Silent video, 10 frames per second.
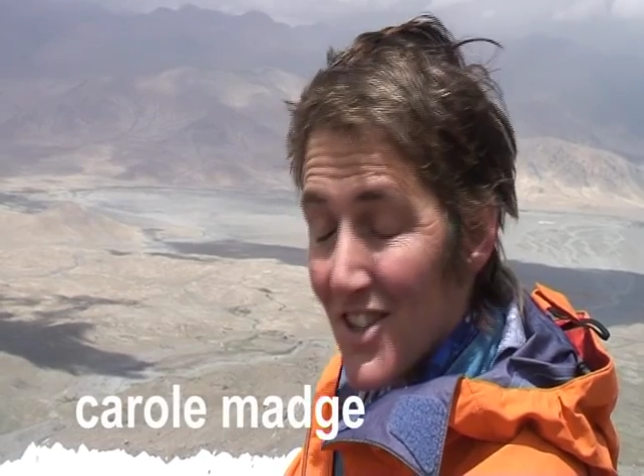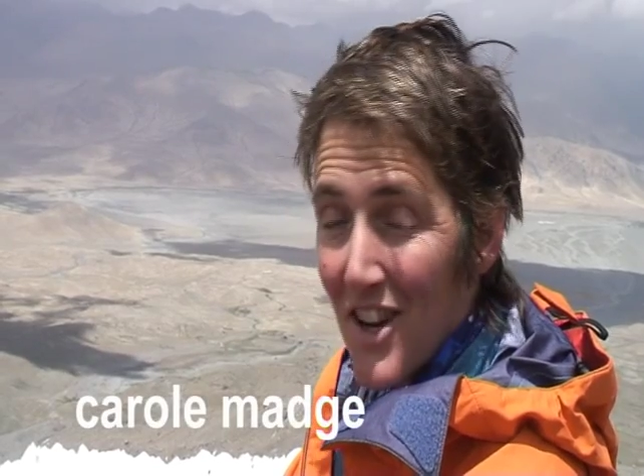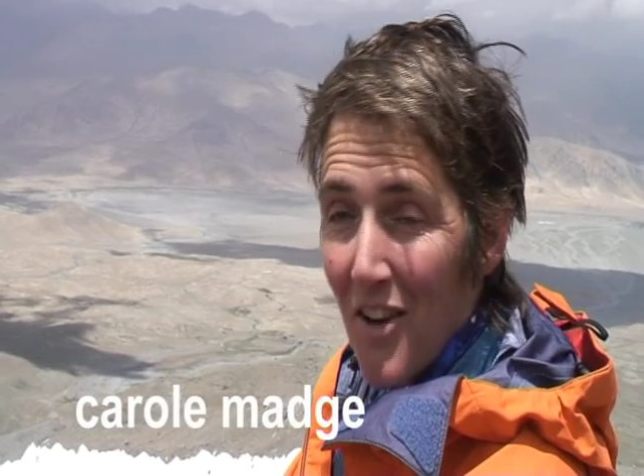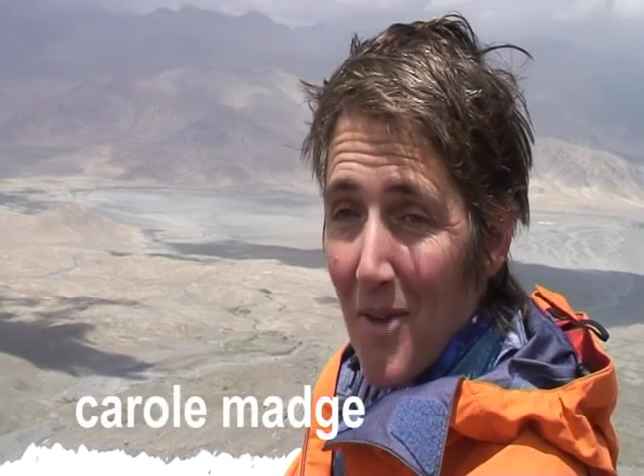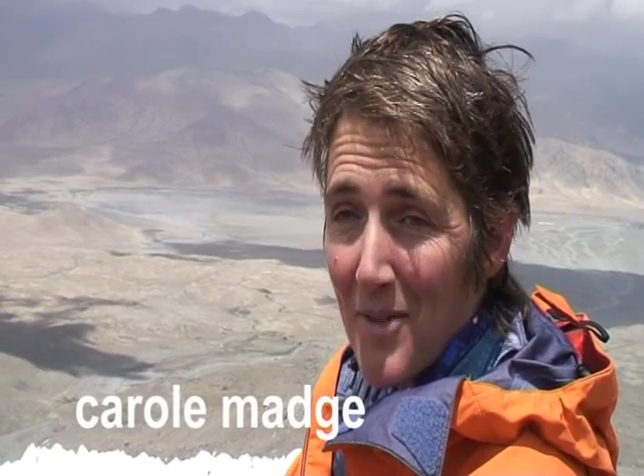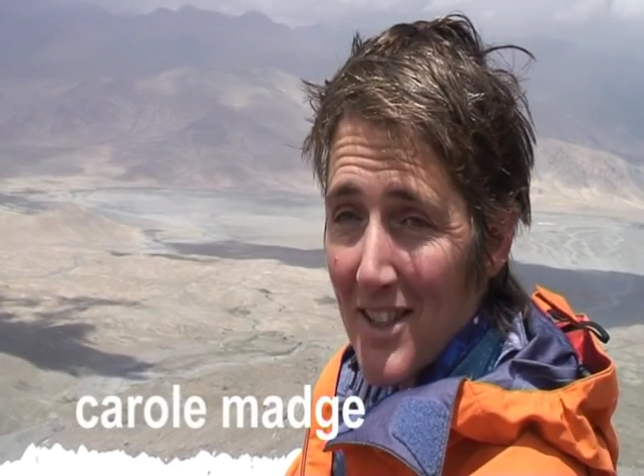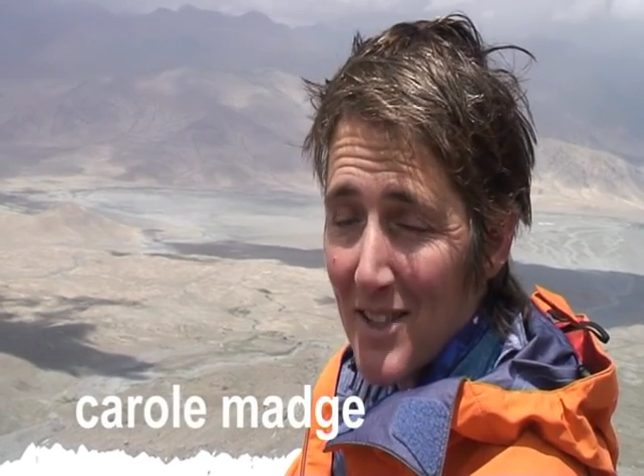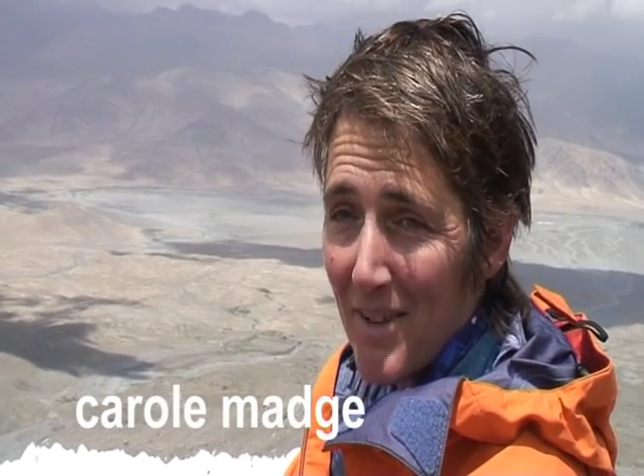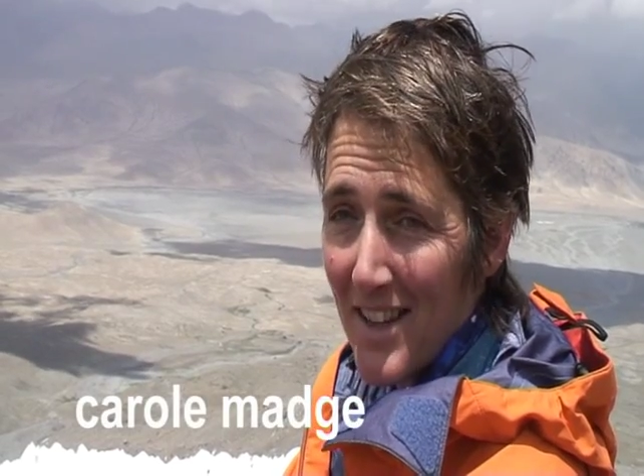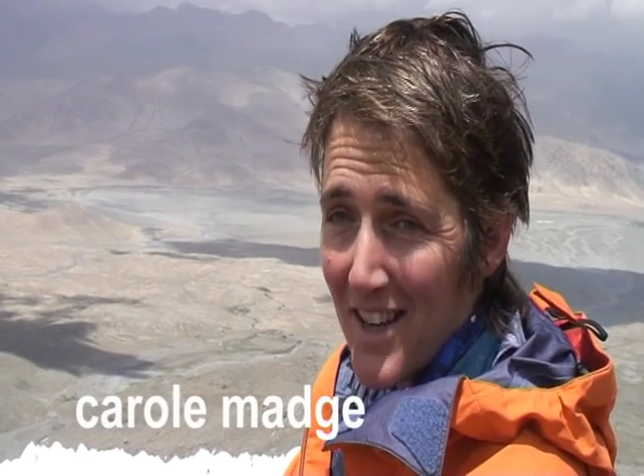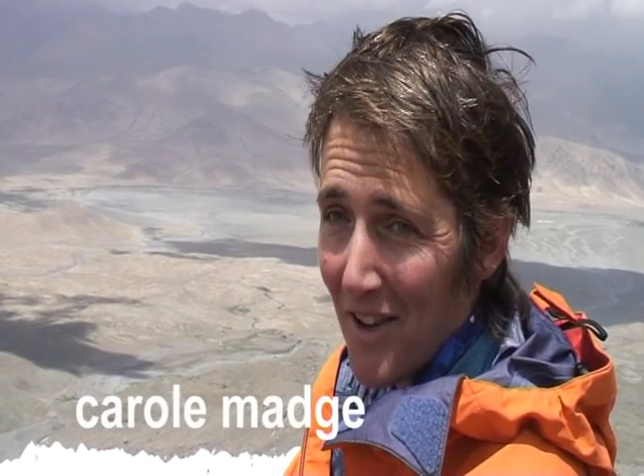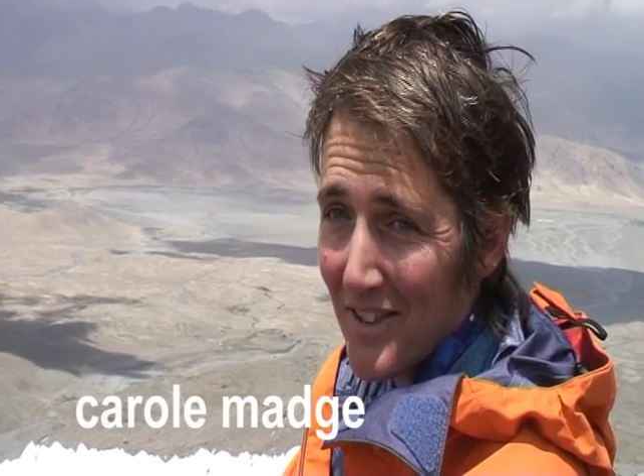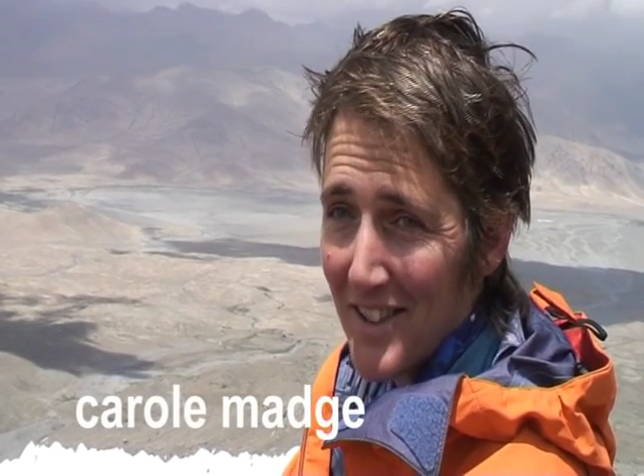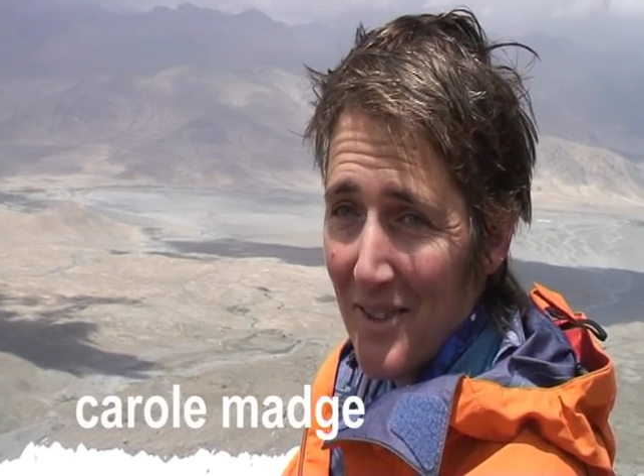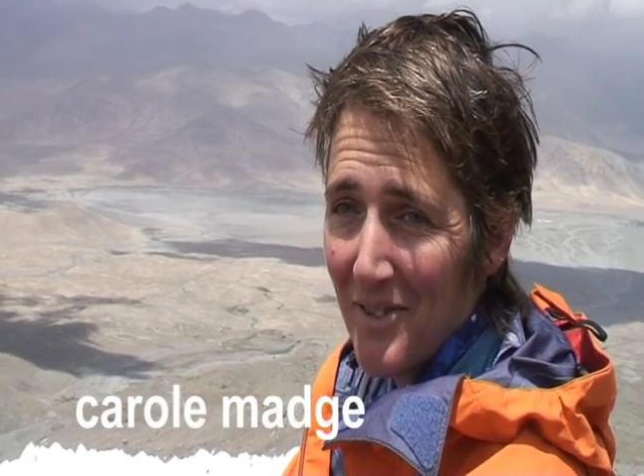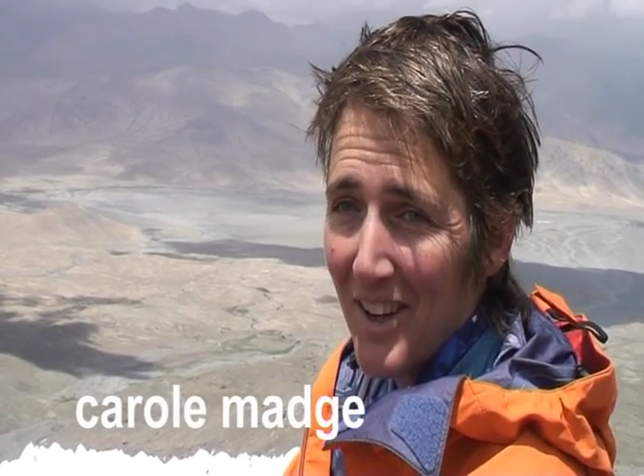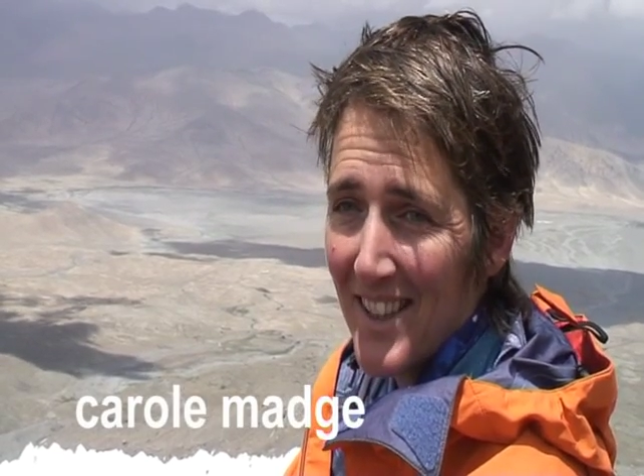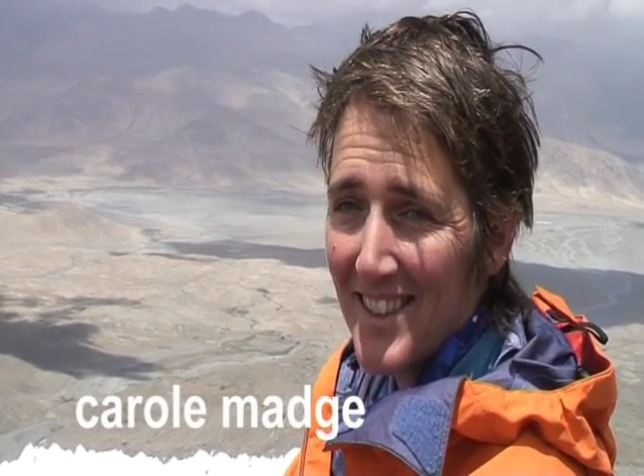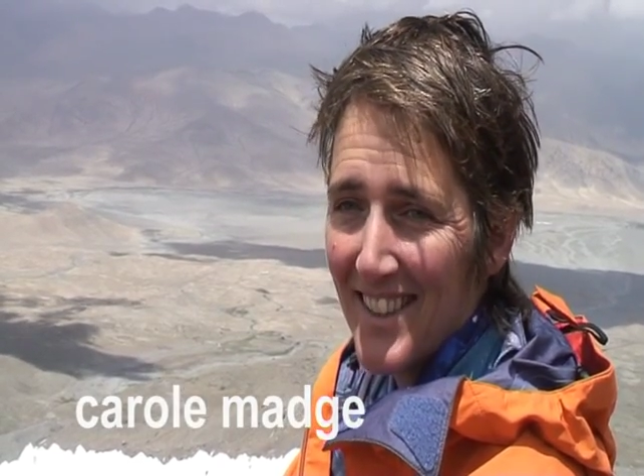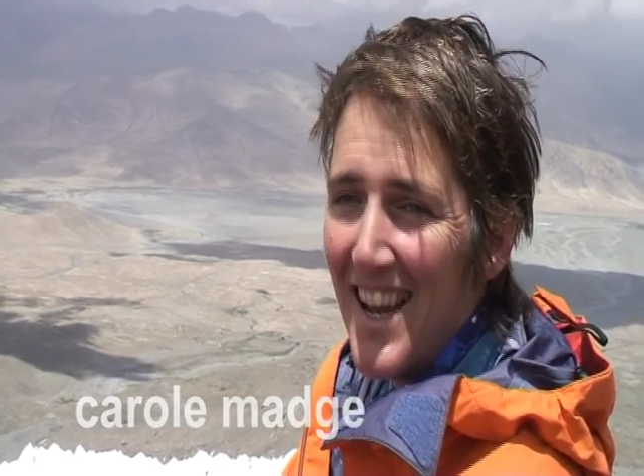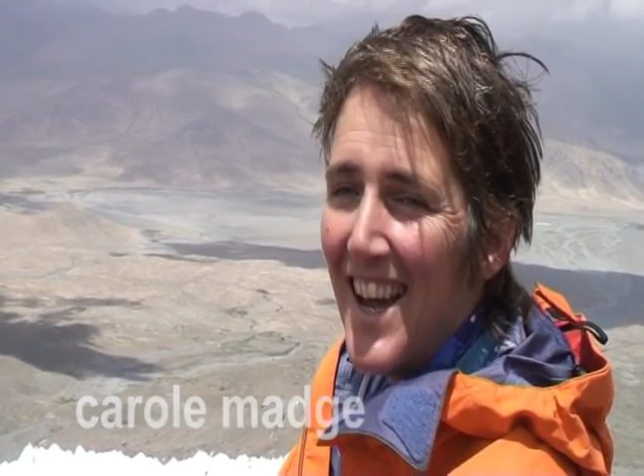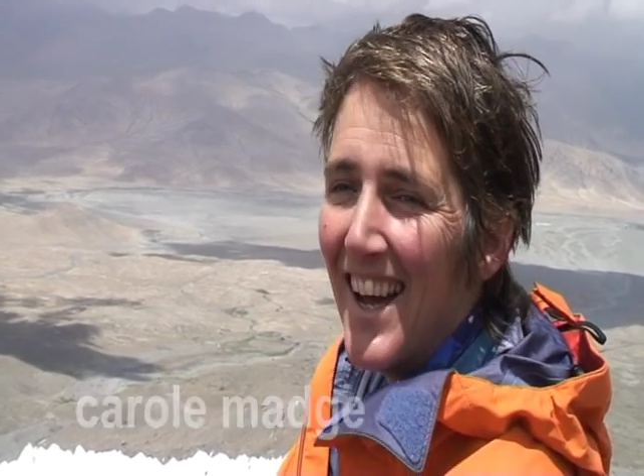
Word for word: Do you know, I'm asking myself the same question.